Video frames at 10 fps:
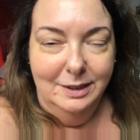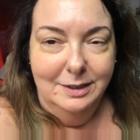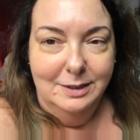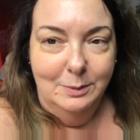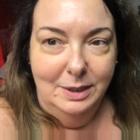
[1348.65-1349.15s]

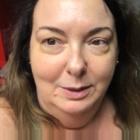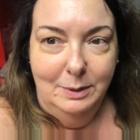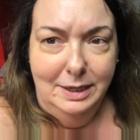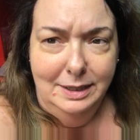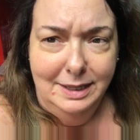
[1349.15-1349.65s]
So
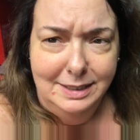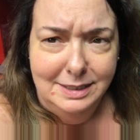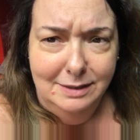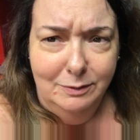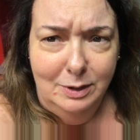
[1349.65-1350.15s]
anyway,
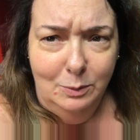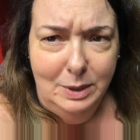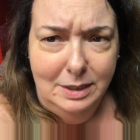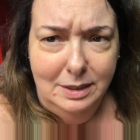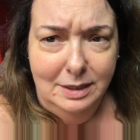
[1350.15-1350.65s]
that's it for the
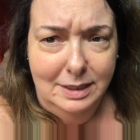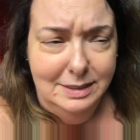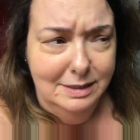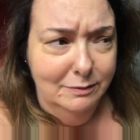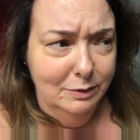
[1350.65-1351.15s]
week, and
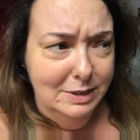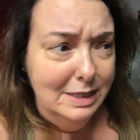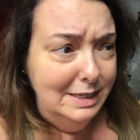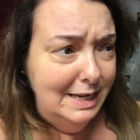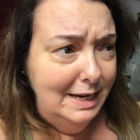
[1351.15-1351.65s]
that's it for
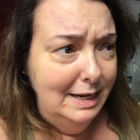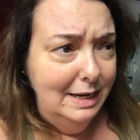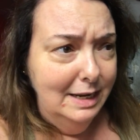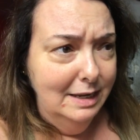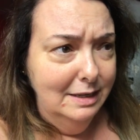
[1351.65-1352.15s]
the
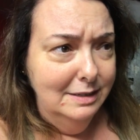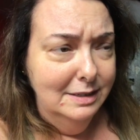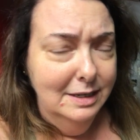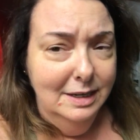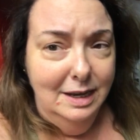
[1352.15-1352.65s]
day,
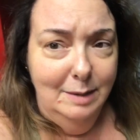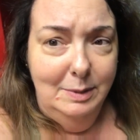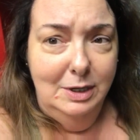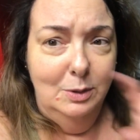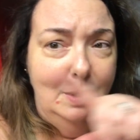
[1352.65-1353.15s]
and I'm
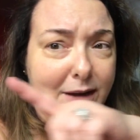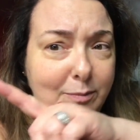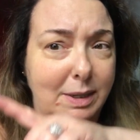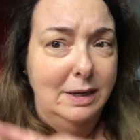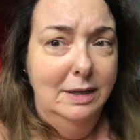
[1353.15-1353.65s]
gonna go have
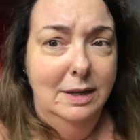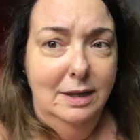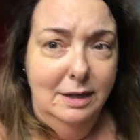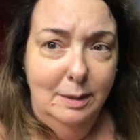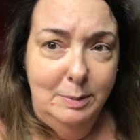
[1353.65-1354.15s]
my
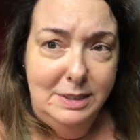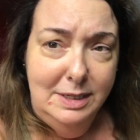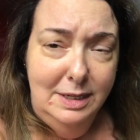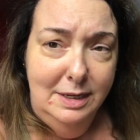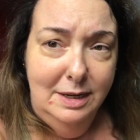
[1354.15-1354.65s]
cup of
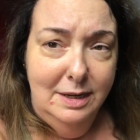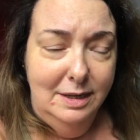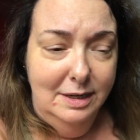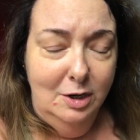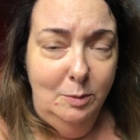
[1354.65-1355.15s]
tea,
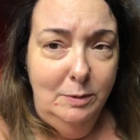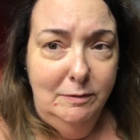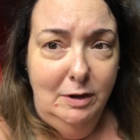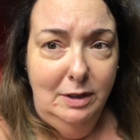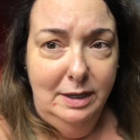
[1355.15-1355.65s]
and I hope
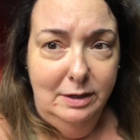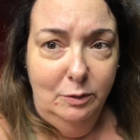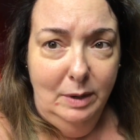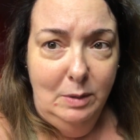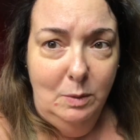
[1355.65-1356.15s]
you've all had a
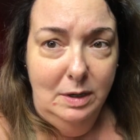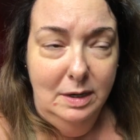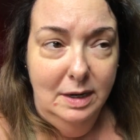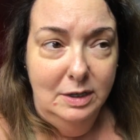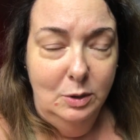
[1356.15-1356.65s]
great
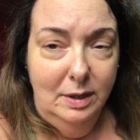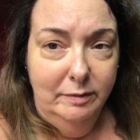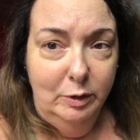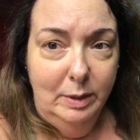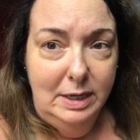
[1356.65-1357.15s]
one and you
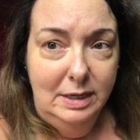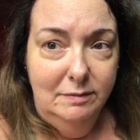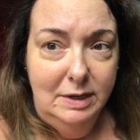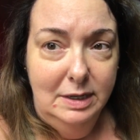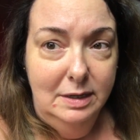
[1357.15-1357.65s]
have a great
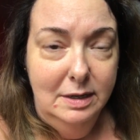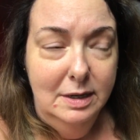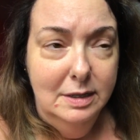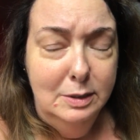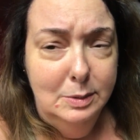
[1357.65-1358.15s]
evening.
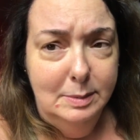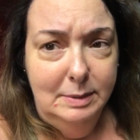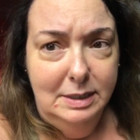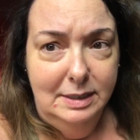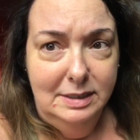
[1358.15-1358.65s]
Do
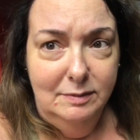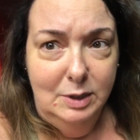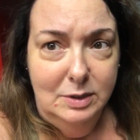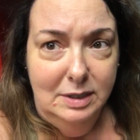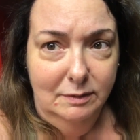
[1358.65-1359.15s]
something nice for
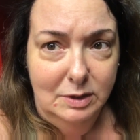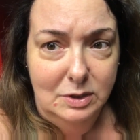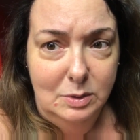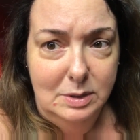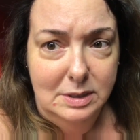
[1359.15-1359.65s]
yourself
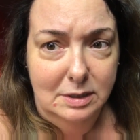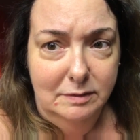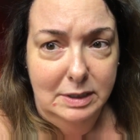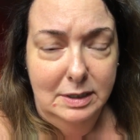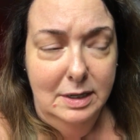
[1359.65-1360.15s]
because you
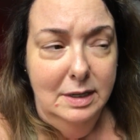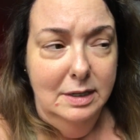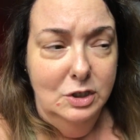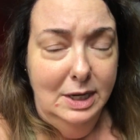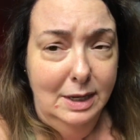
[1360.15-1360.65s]
deserve it.
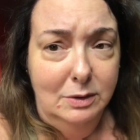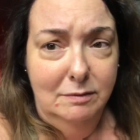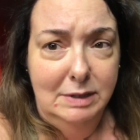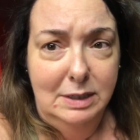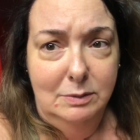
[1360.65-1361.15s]
Check out the
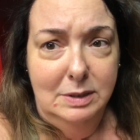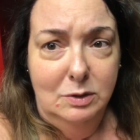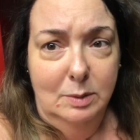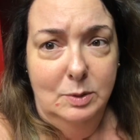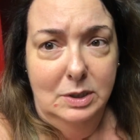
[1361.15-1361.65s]
video
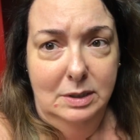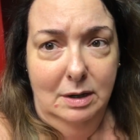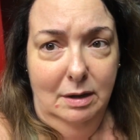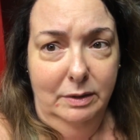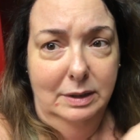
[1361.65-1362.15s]
description.
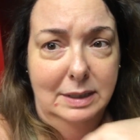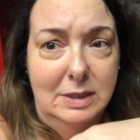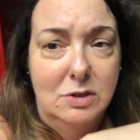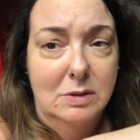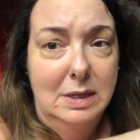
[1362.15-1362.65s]
All the
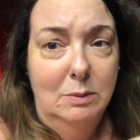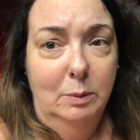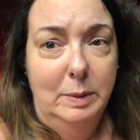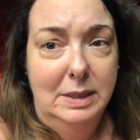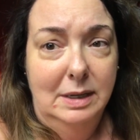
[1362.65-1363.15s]
links you need
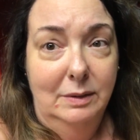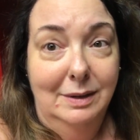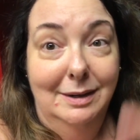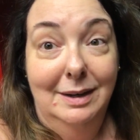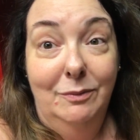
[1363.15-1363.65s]
will be down
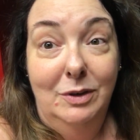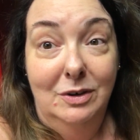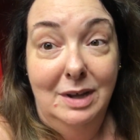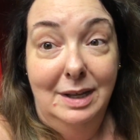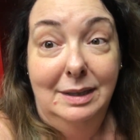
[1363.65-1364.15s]
there. If they're
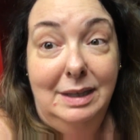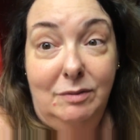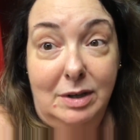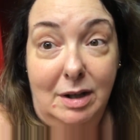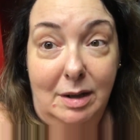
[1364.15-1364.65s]
not,
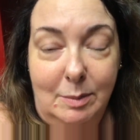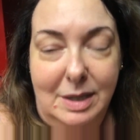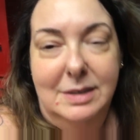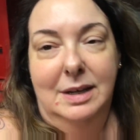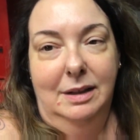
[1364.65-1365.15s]
leave a
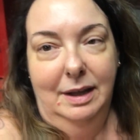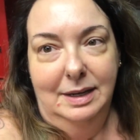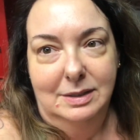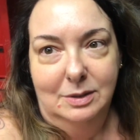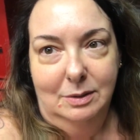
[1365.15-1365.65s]
comment. I'll
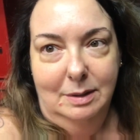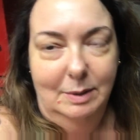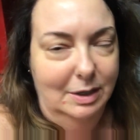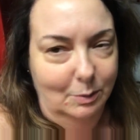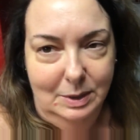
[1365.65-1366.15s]
answer them.
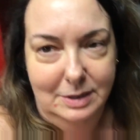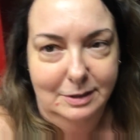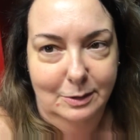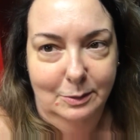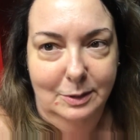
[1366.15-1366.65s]
I always
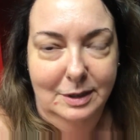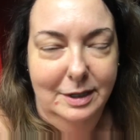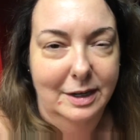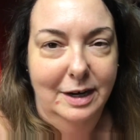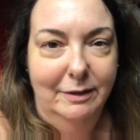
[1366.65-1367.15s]
do.
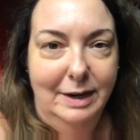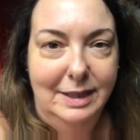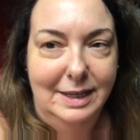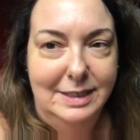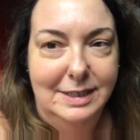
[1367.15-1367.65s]
All
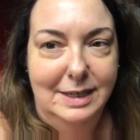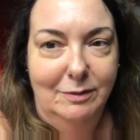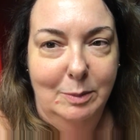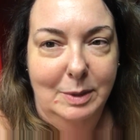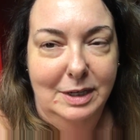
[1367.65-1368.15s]
right, that's it,
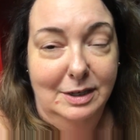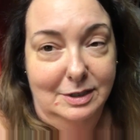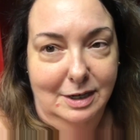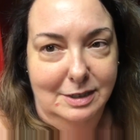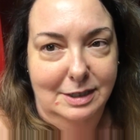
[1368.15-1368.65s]
everybody. I'll
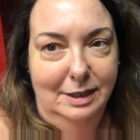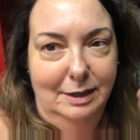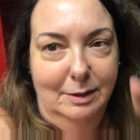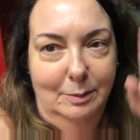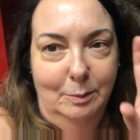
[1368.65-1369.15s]
talk to you
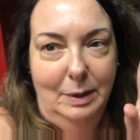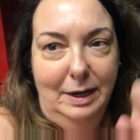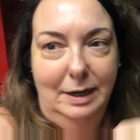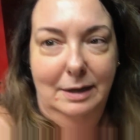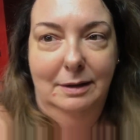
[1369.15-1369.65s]
later.
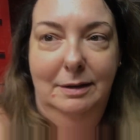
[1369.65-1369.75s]
Bye.